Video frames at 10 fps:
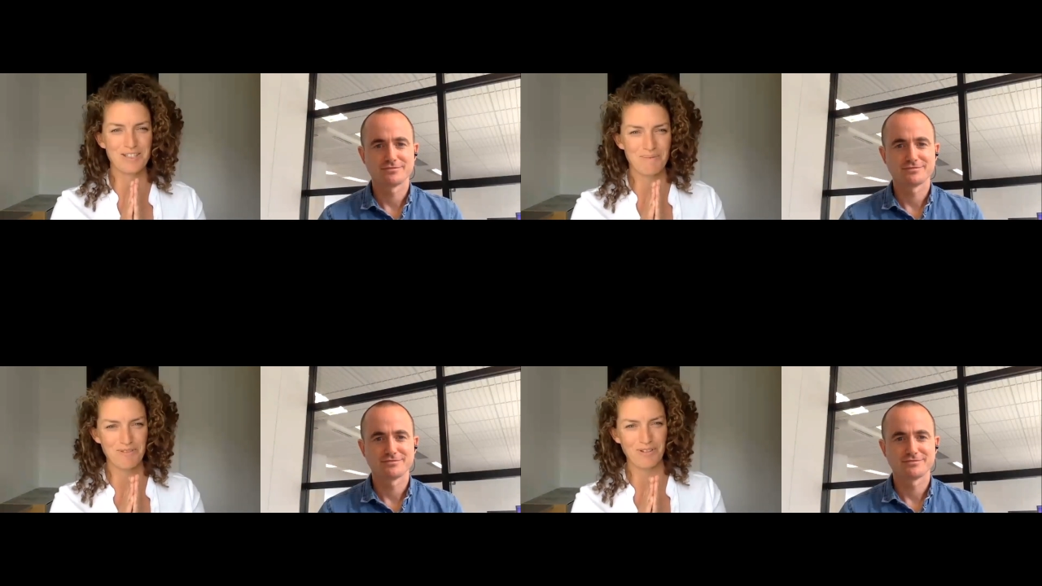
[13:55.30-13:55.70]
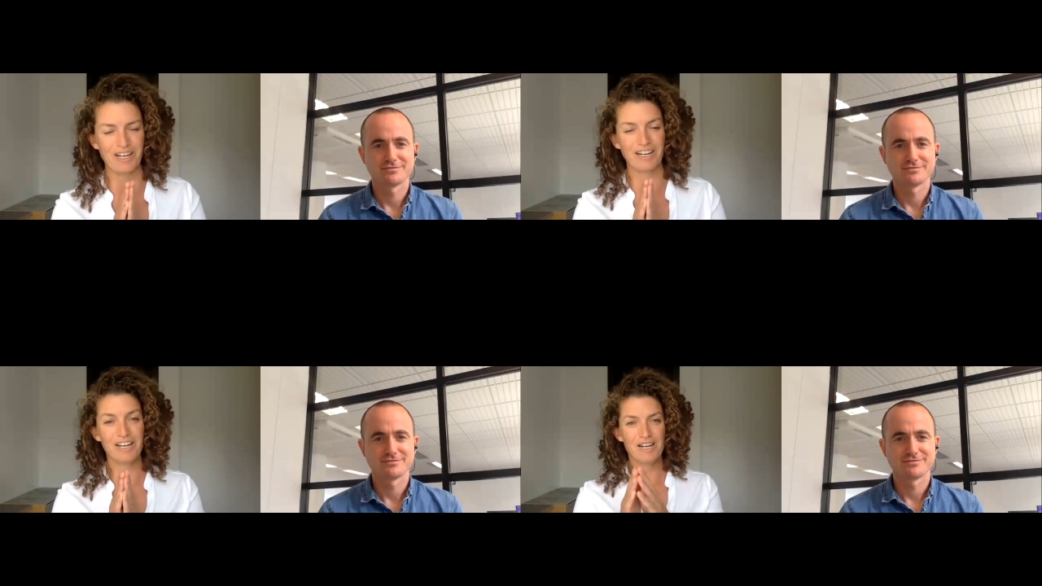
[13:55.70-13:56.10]

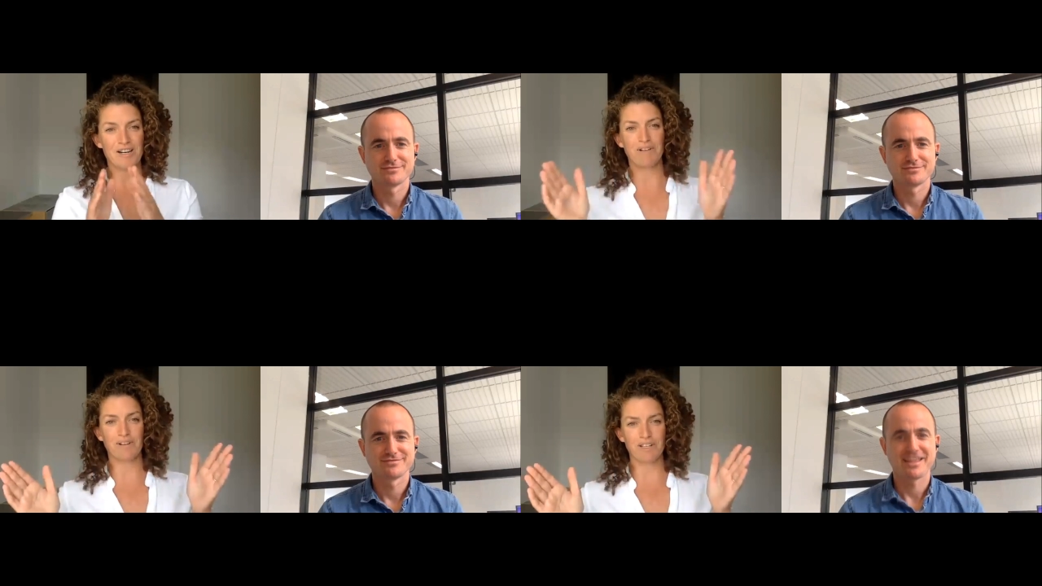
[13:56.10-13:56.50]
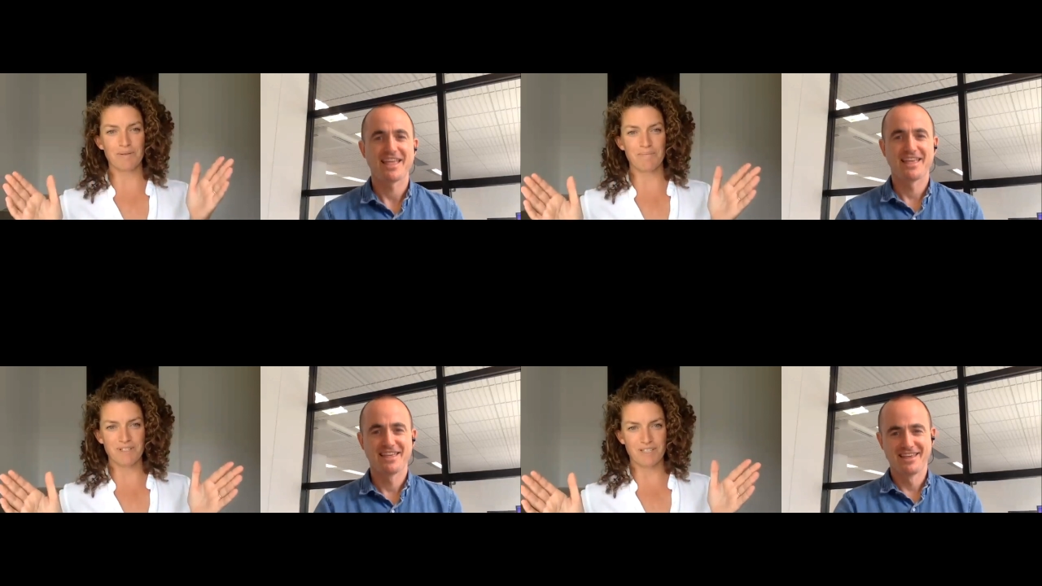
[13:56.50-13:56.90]
Speaker 1: beforehand. We look at the
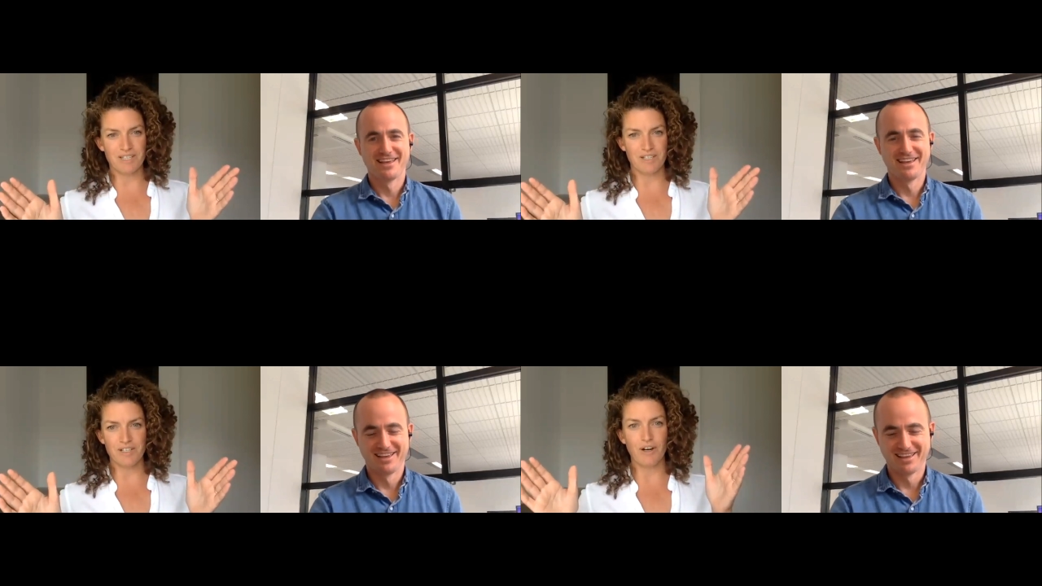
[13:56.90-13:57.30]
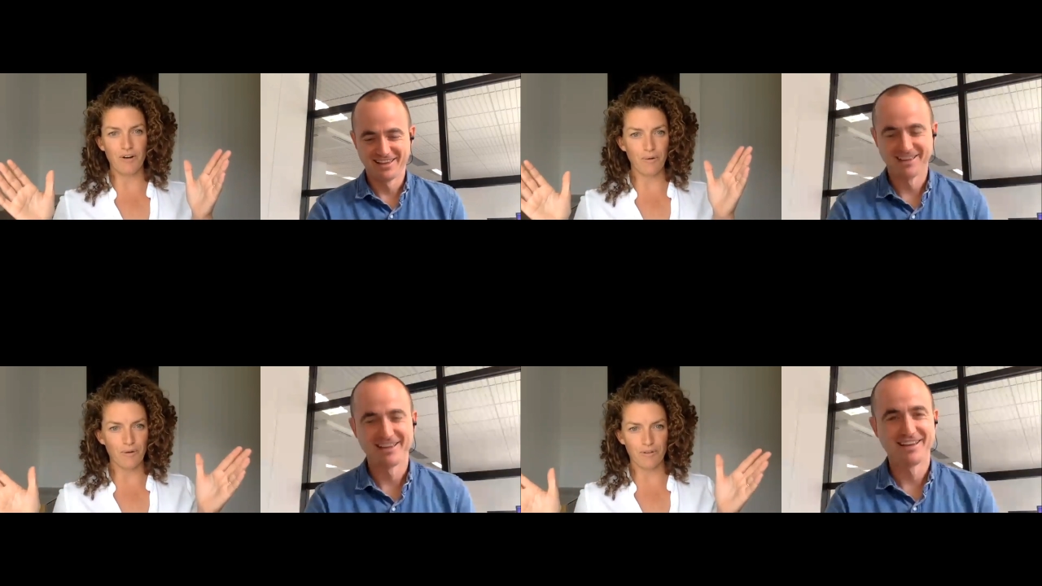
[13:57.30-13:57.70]
percentage, you know,
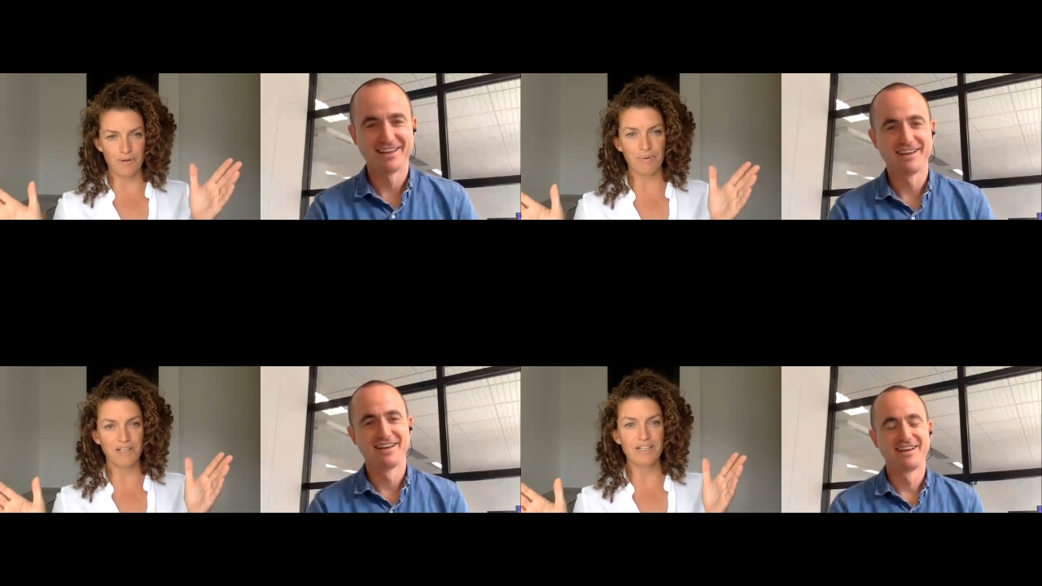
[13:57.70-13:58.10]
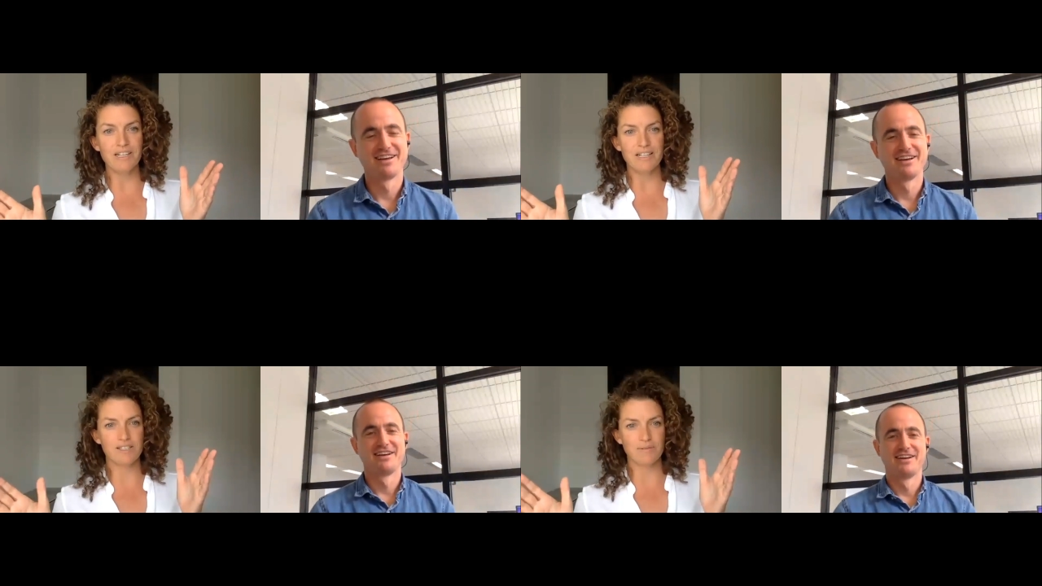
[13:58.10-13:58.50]
all of the
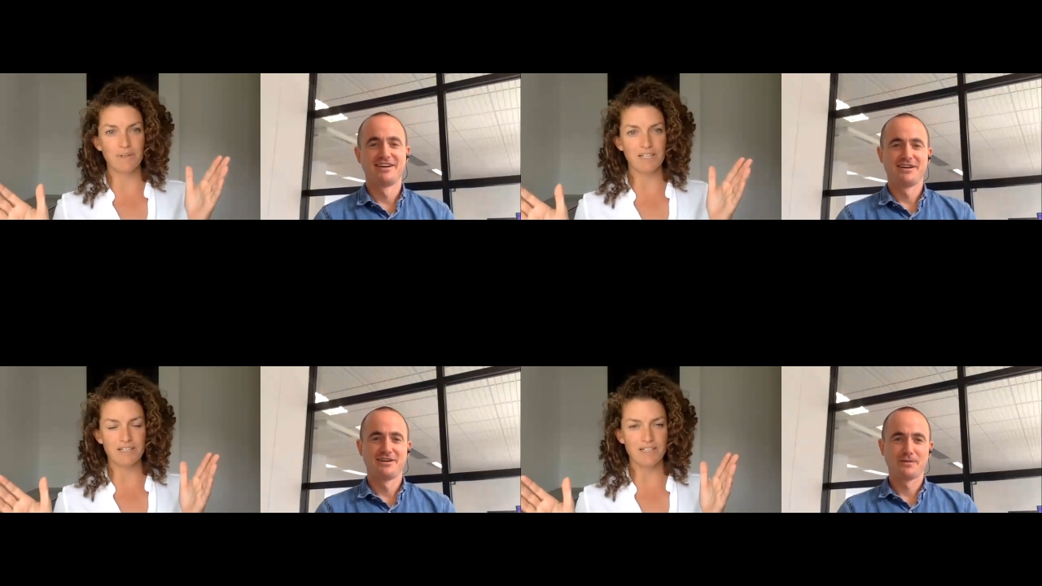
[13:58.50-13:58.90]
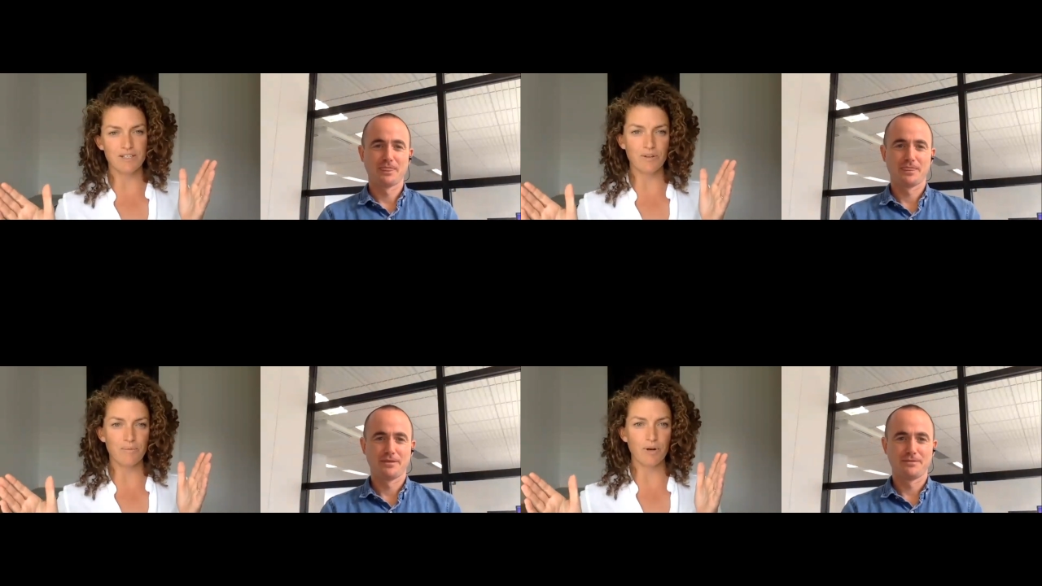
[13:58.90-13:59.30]
billionaires and millionaires
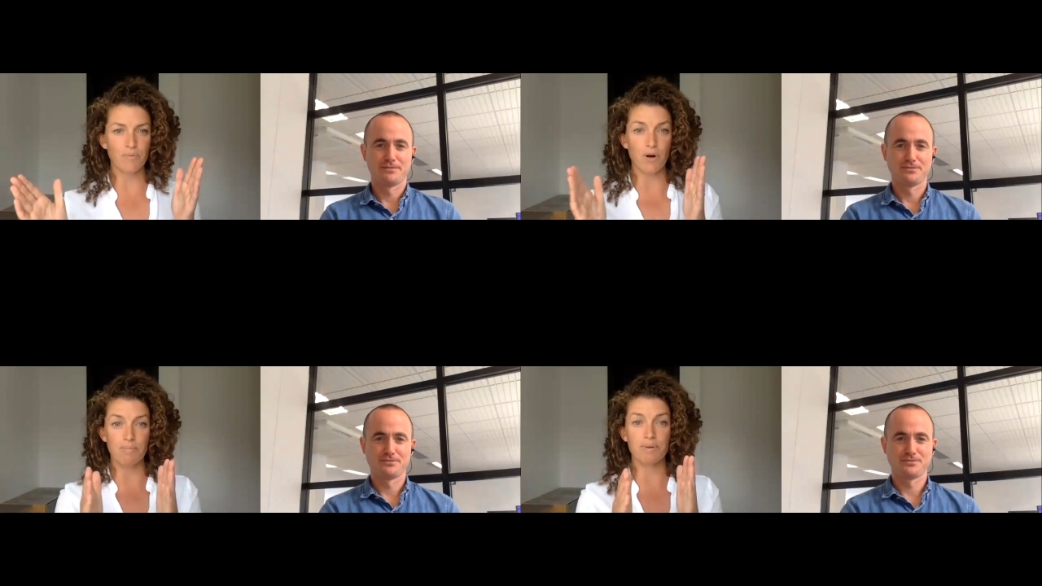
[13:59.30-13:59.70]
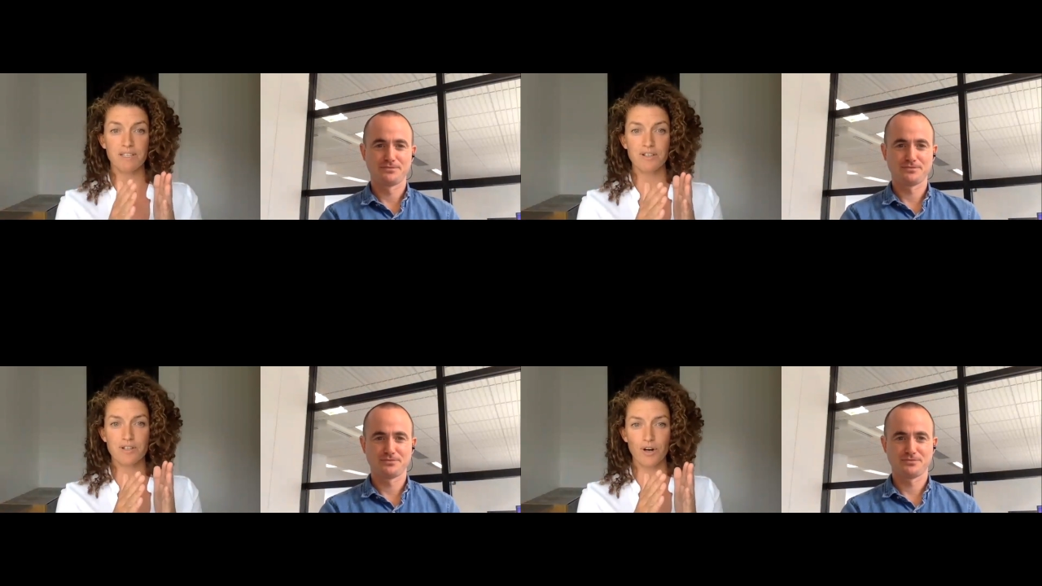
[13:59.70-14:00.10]
in the world, what
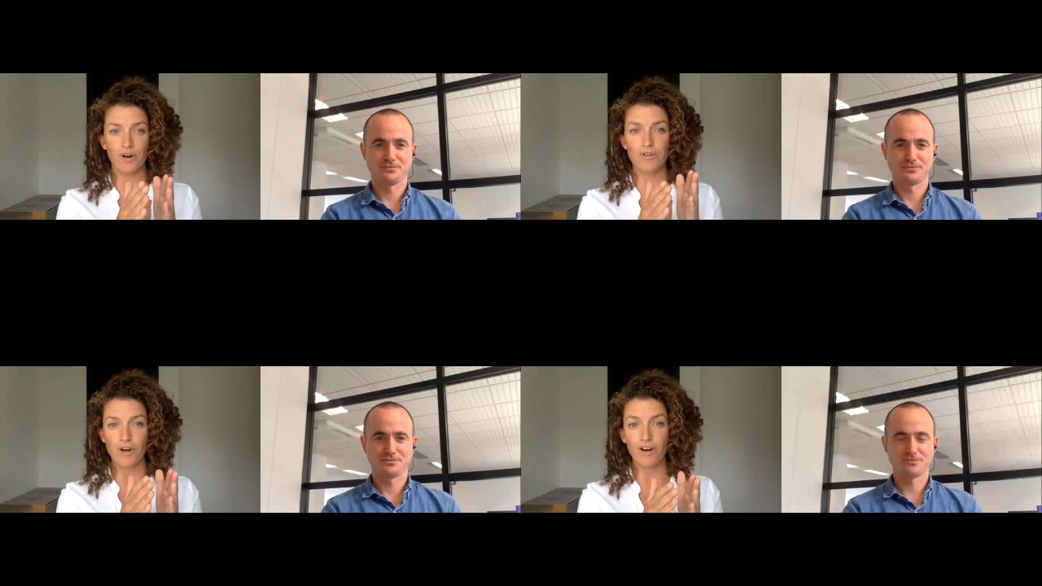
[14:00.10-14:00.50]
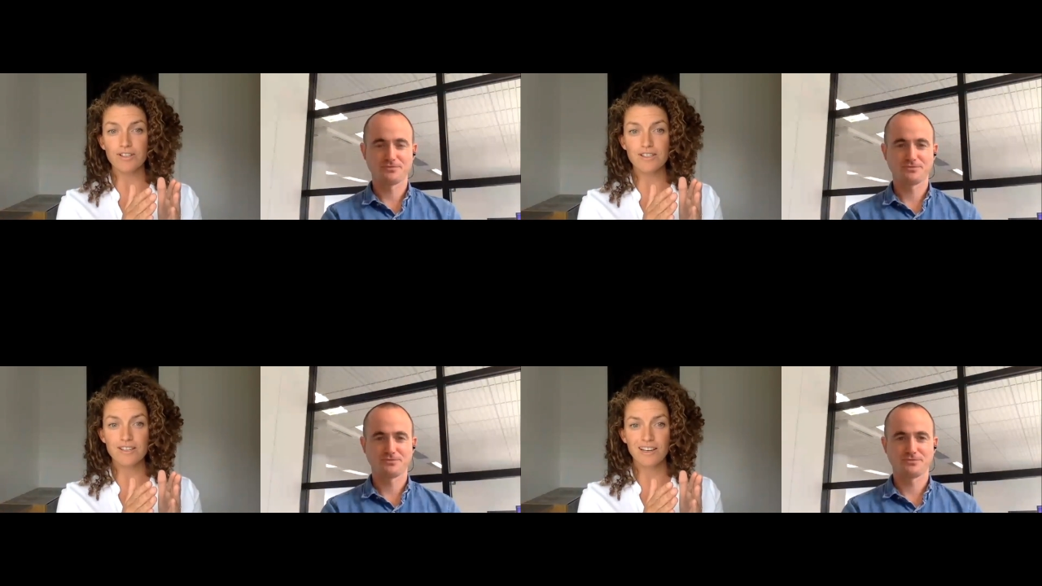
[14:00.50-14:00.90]
percentage own
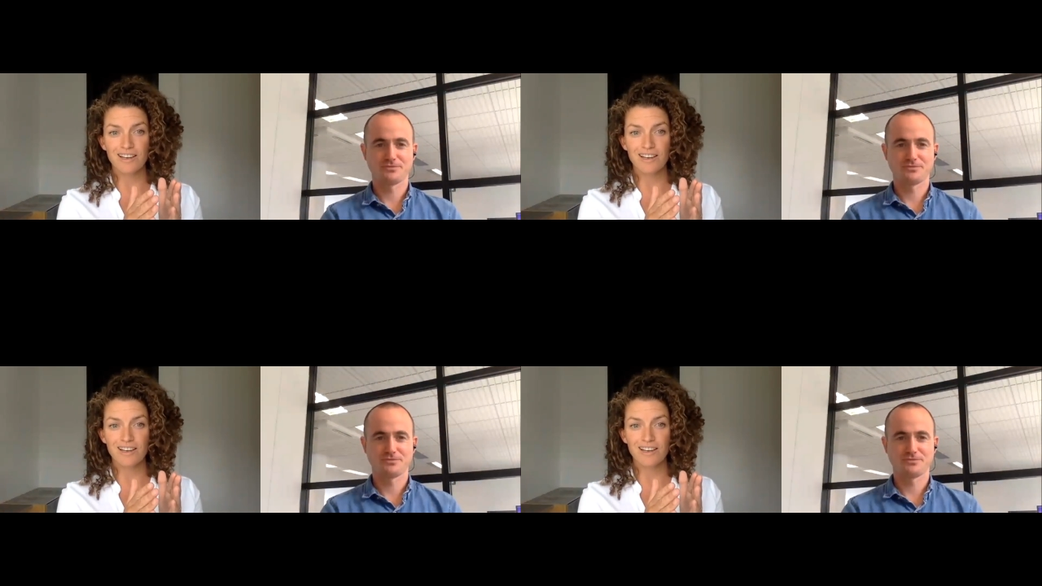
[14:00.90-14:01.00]
yachts,